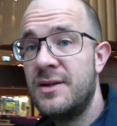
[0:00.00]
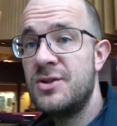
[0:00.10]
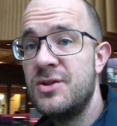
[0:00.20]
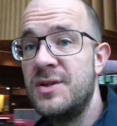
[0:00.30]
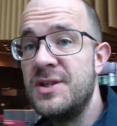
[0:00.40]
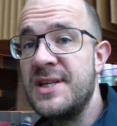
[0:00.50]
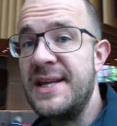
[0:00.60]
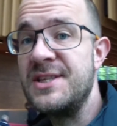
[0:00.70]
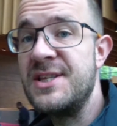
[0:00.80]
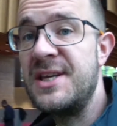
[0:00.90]
students
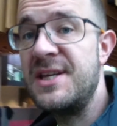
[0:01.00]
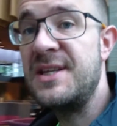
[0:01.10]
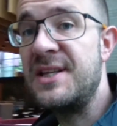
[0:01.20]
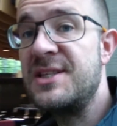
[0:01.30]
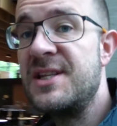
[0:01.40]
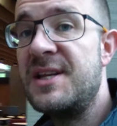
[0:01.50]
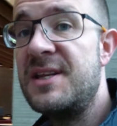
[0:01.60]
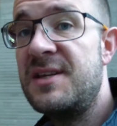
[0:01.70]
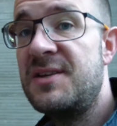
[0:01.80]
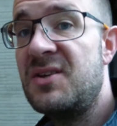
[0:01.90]
can sit and
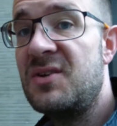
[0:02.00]
study,